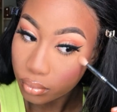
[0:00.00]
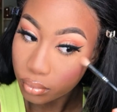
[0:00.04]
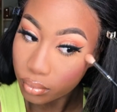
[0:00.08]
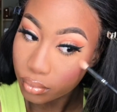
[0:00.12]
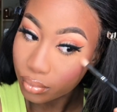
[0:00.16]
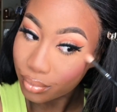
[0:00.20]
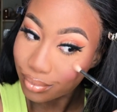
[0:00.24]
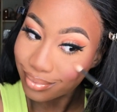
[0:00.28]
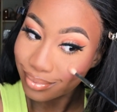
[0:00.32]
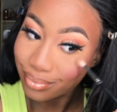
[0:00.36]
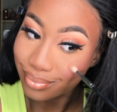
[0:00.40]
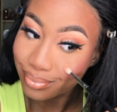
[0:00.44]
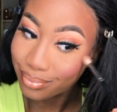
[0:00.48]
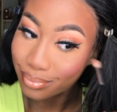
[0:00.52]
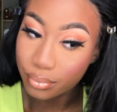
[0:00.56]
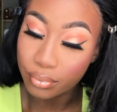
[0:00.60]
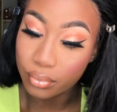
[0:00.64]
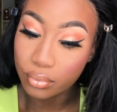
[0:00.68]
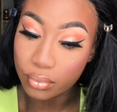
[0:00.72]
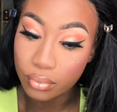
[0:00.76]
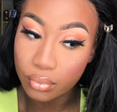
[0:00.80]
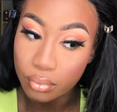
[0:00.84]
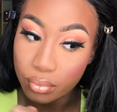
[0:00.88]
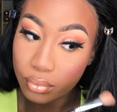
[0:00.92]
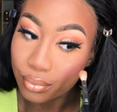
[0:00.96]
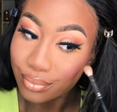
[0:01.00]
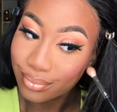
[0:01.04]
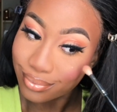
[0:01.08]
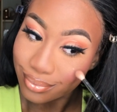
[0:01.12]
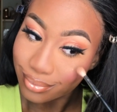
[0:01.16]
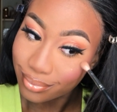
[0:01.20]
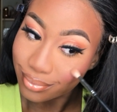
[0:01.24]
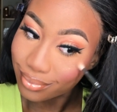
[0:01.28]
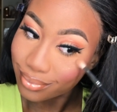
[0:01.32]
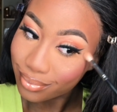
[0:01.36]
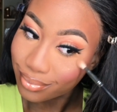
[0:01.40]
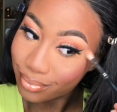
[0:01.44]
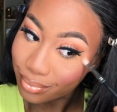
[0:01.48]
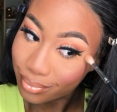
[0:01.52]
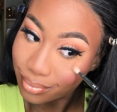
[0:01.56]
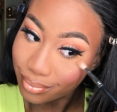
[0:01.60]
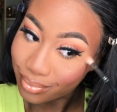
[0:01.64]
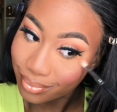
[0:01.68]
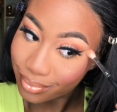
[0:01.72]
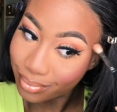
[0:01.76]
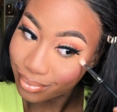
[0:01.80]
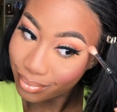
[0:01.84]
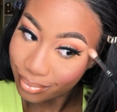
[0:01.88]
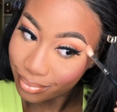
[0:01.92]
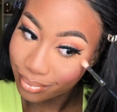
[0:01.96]
happier. It makes your face
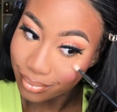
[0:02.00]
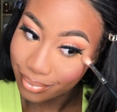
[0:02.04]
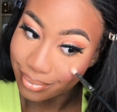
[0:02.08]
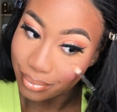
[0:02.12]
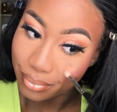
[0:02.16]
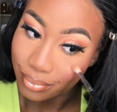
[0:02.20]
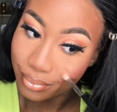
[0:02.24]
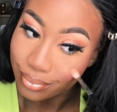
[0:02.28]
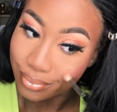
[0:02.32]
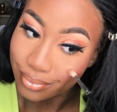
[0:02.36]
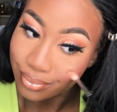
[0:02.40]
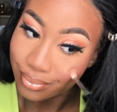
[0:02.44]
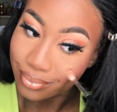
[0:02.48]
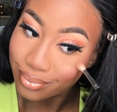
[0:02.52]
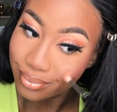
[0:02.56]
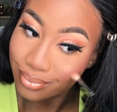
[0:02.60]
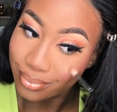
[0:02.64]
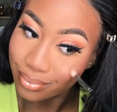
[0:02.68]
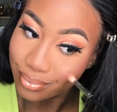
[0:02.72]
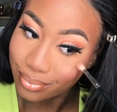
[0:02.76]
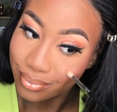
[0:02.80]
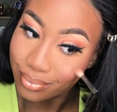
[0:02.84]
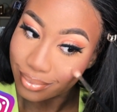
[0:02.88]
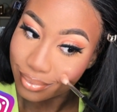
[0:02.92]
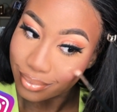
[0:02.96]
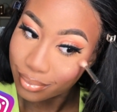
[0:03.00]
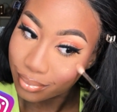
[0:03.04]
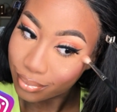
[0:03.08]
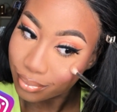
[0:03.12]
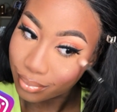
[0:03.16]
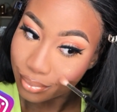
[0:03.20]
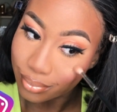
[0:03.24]
brighter. I